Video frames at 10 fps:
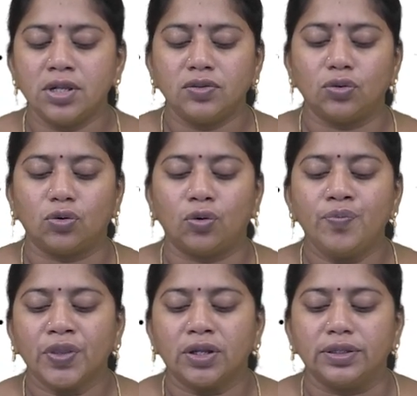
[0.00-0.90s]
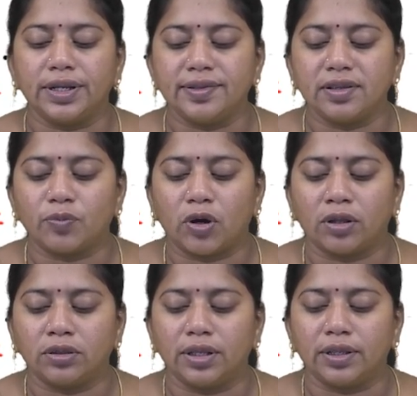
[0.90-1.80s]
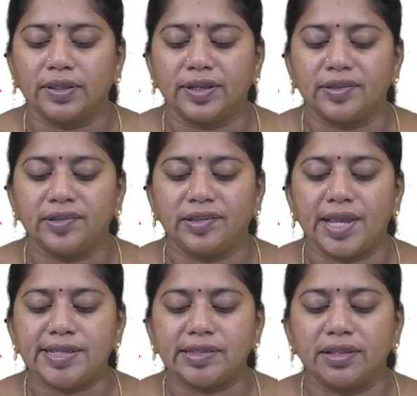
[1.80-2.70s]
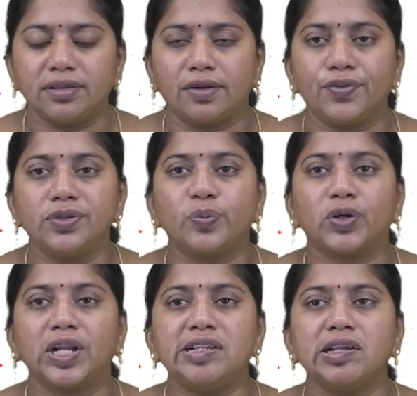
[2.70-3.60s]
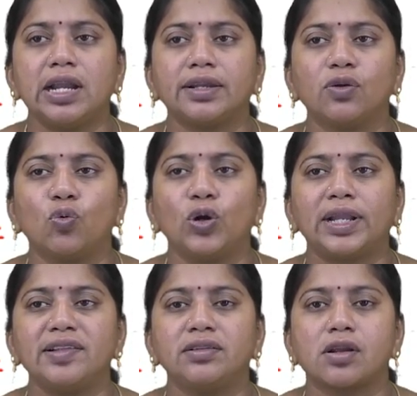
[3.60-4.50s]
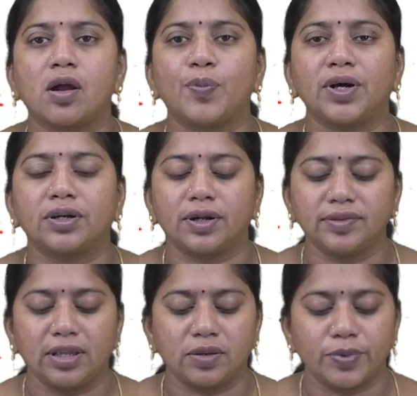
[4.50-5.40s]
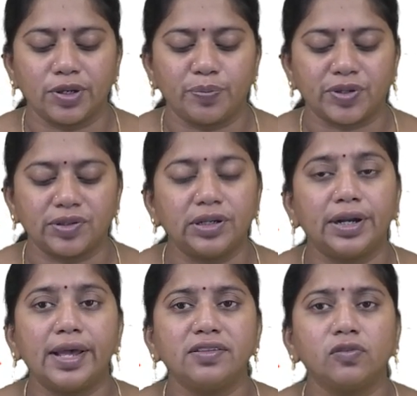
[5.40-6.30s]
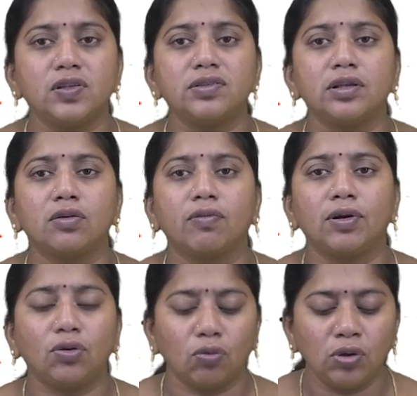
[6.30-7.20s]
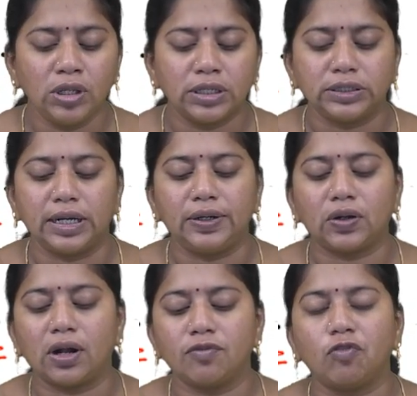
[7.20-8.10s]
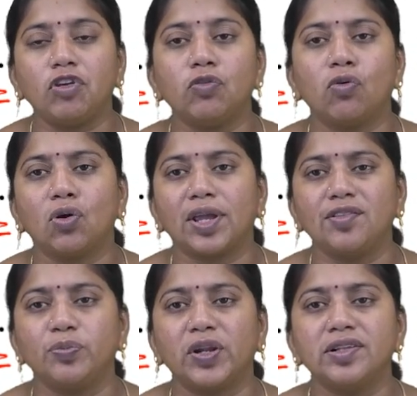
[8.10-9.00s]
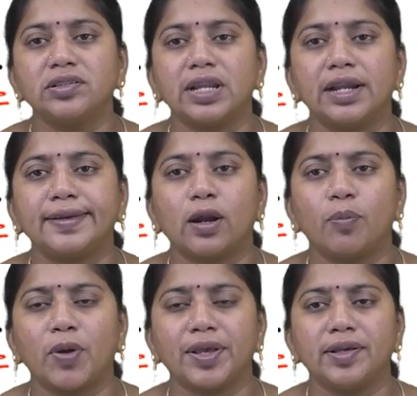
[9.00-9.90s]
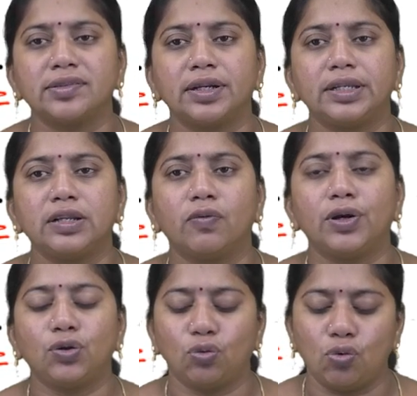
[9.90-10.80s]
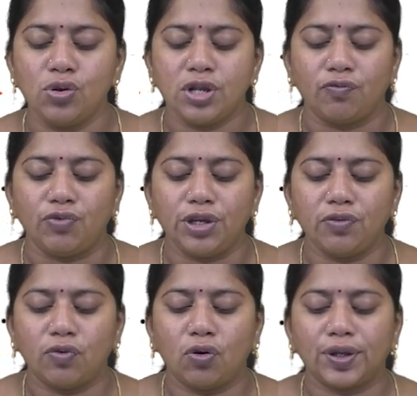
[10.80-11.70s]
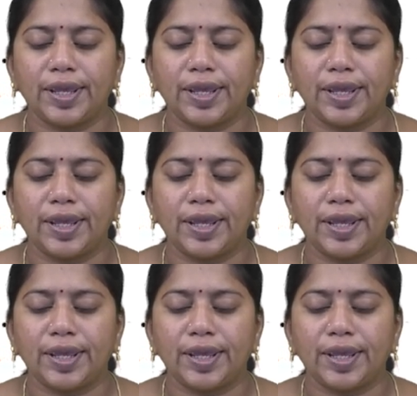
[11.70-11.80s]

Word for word: So, there is a there, there is a change in the surface potential, and the voltage drop across can be represented as V is equal to delta V O X plus delta pi S, that equal to V O